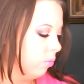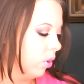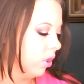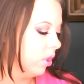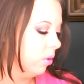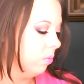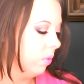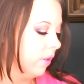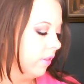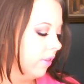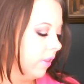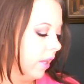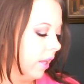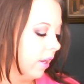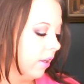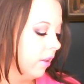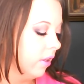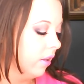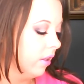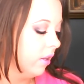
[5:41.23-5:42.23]
more than one
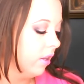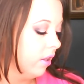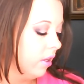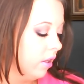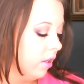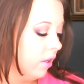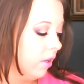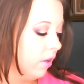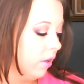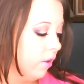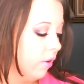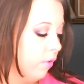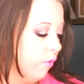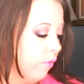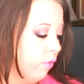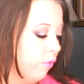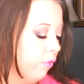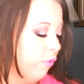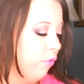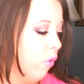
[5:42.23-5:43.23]
thing.
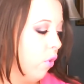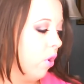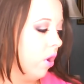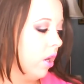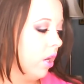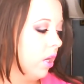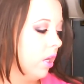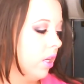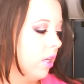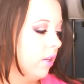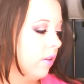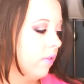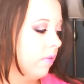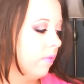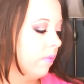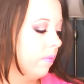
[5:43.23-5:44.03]
For